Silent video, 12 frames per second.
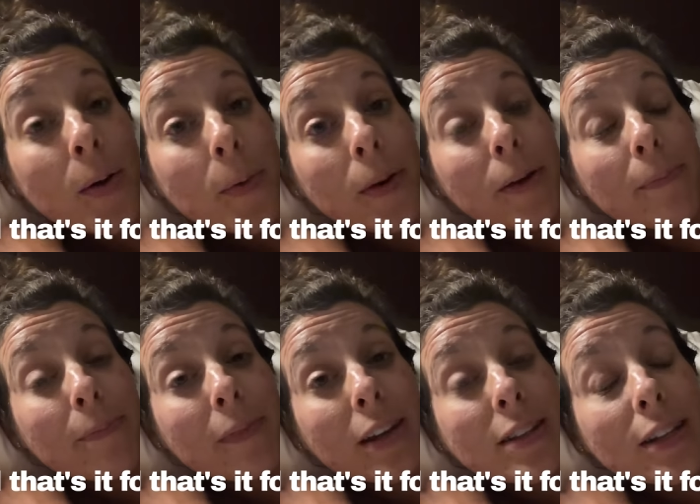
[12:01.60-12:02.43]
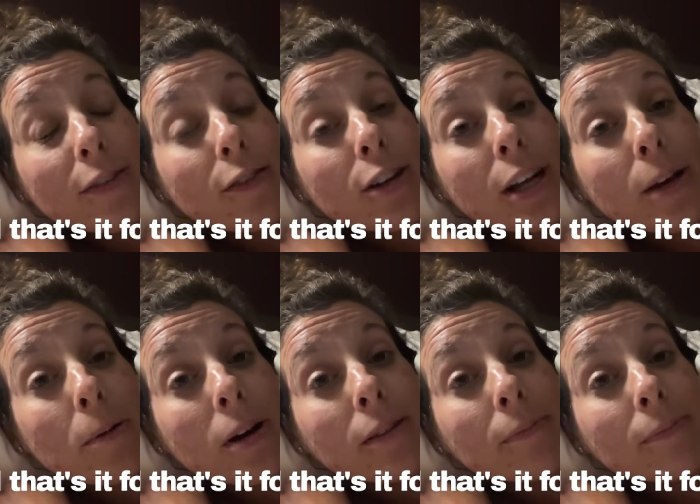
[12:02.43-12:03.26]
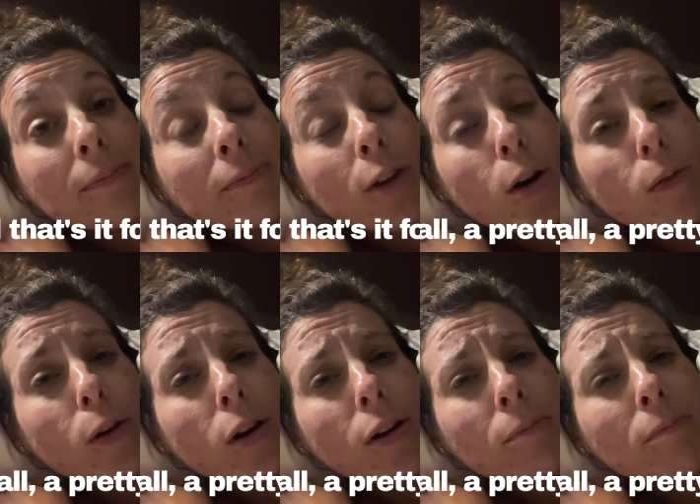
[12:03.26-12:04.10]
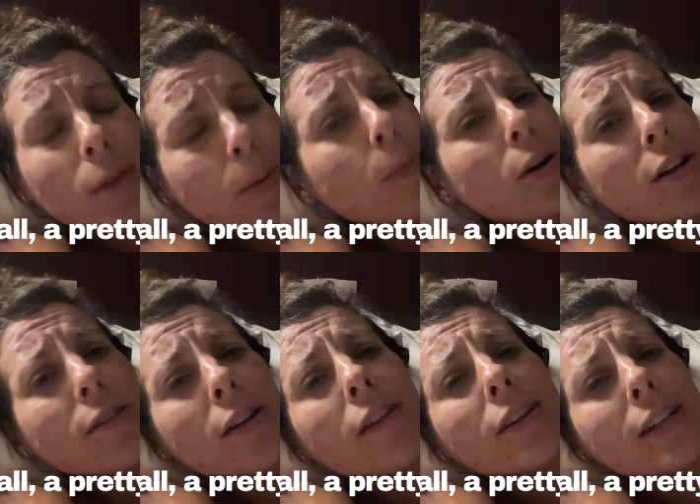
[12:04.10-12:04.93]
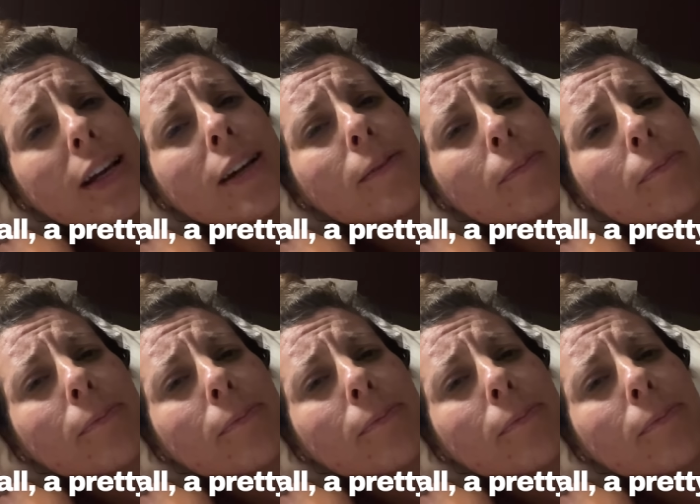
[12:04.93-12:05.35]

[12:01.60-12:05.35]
Well, that's it for day one. Overall, a pretty solid day.